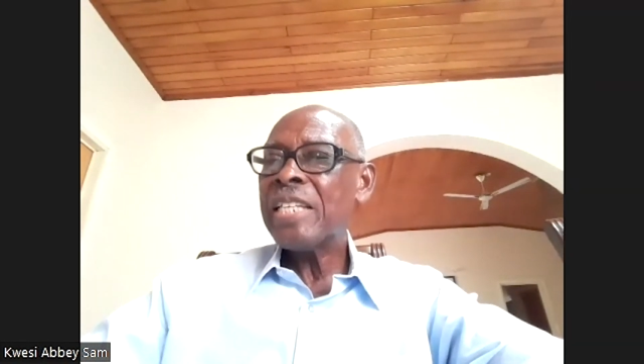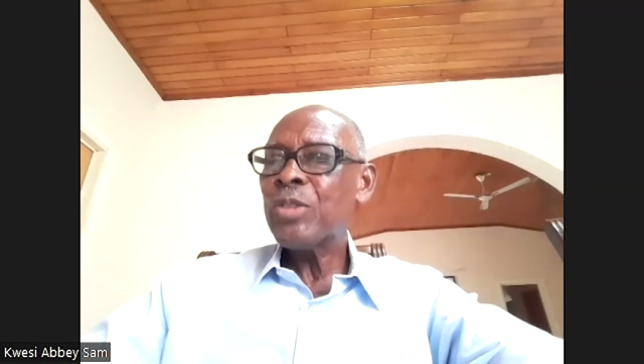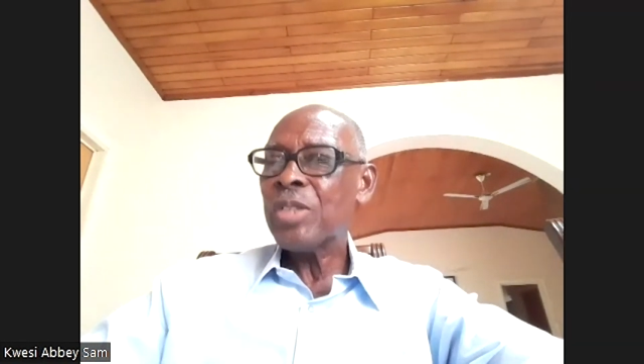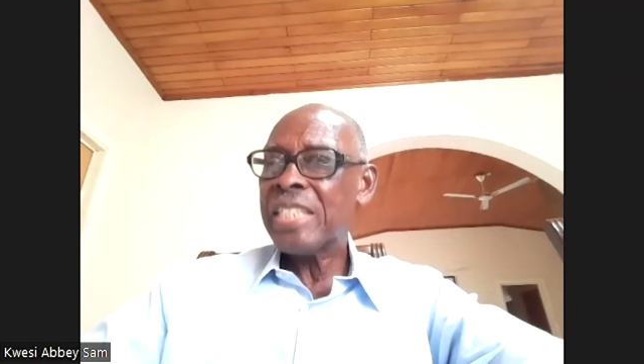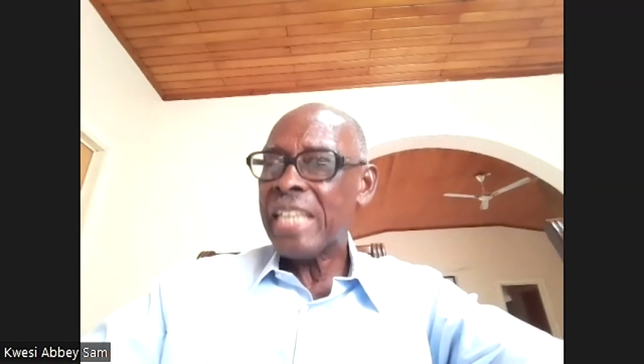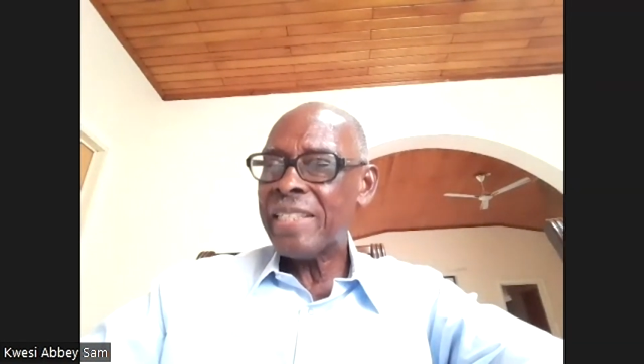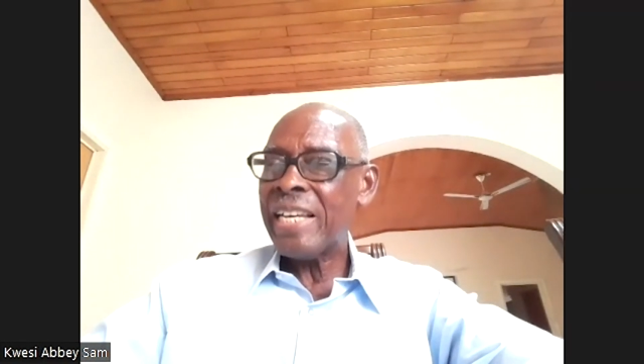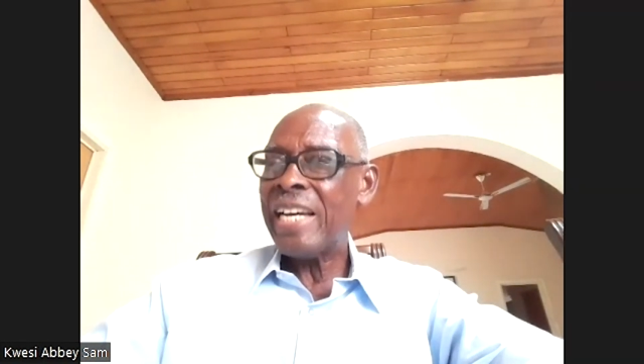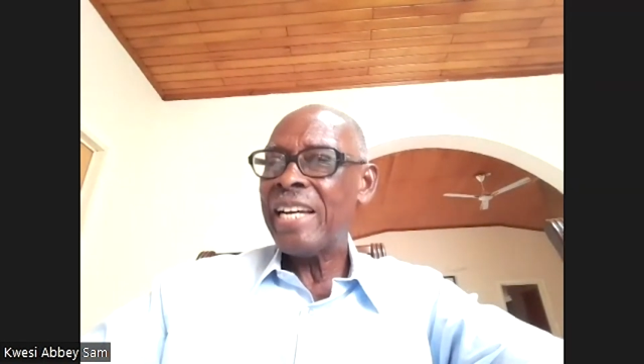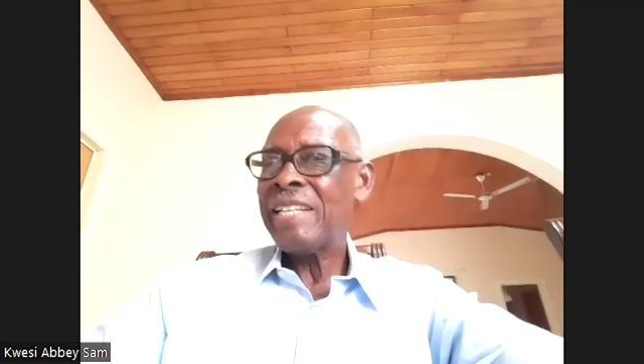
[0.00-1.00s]
together
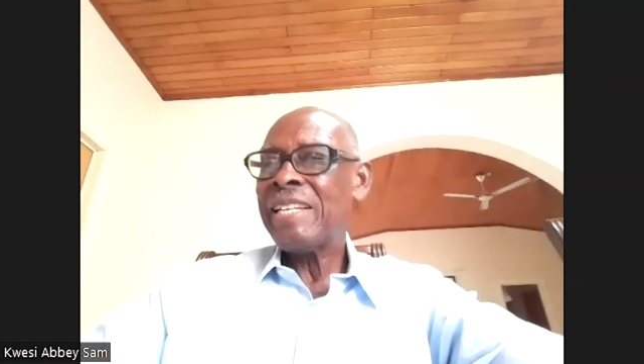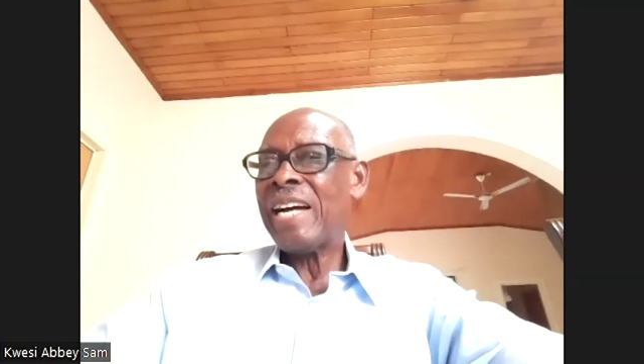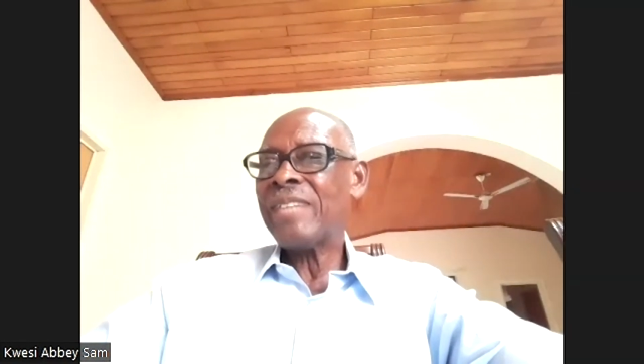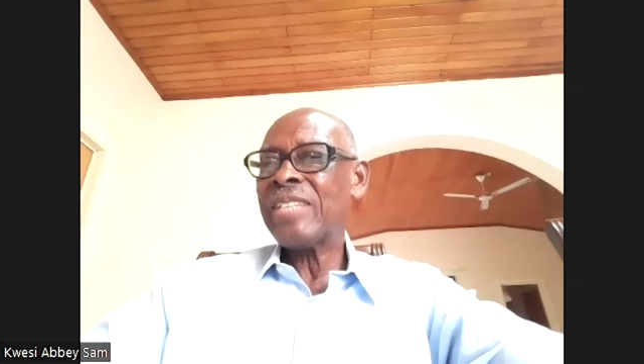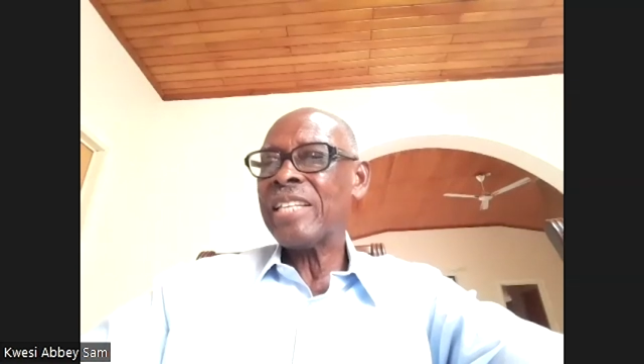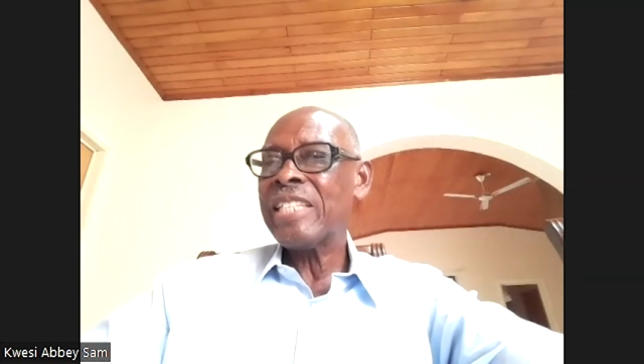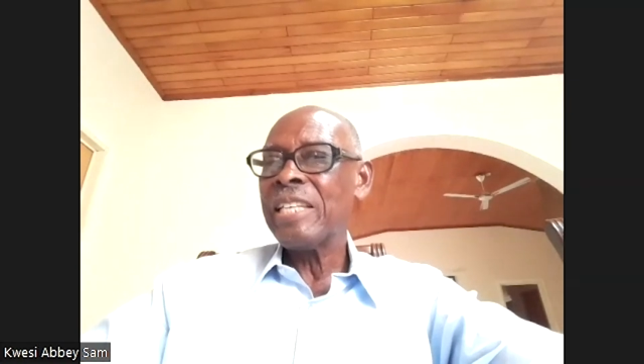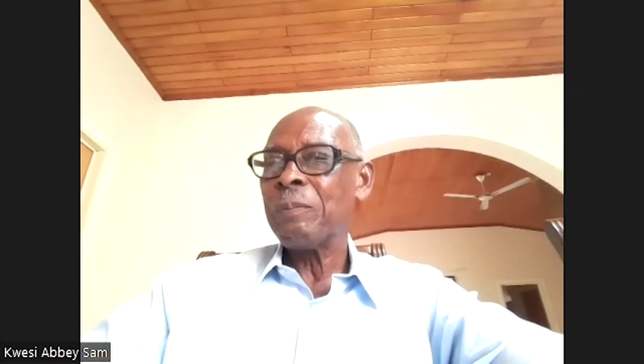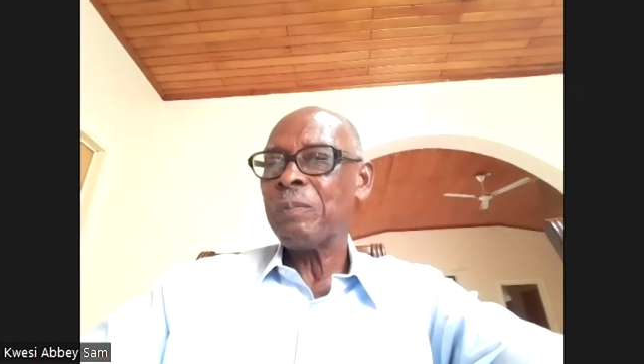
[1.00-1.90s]
as a team.